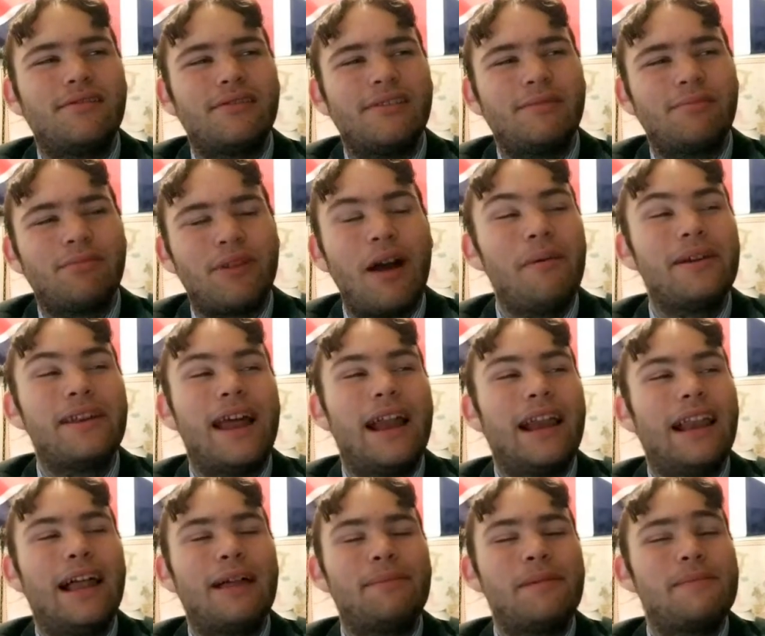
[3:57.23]
probably not
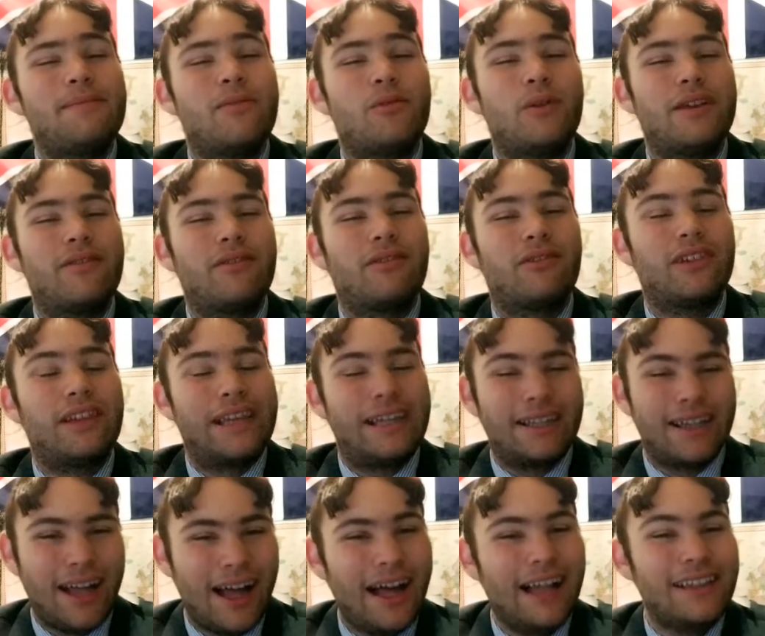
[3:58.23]
a lot of people would even really
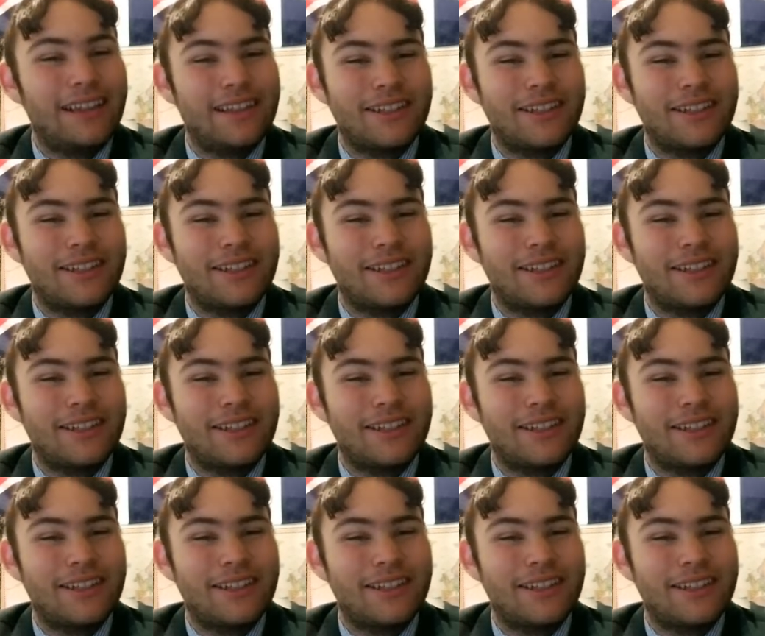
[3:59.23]
call it